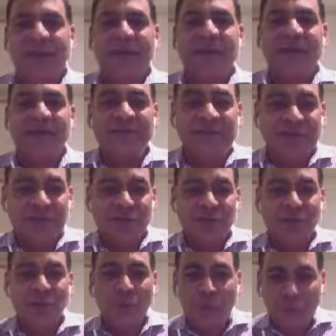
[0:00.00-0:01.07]
in
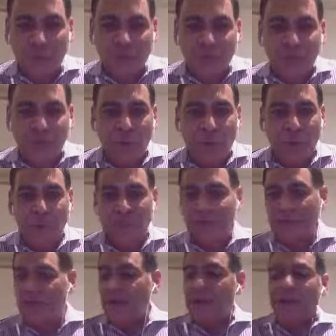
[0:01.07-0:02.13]
digital workflow.
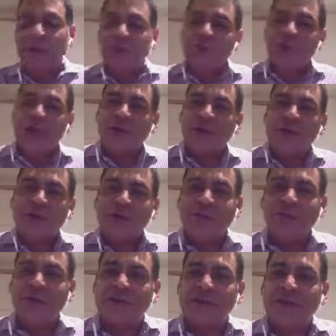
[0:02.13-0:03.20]
John Coyce
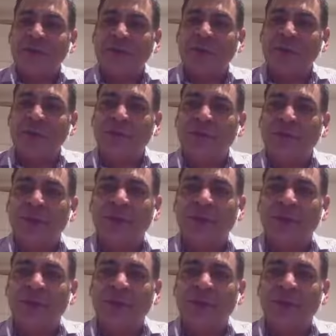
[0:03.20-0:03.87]
talks about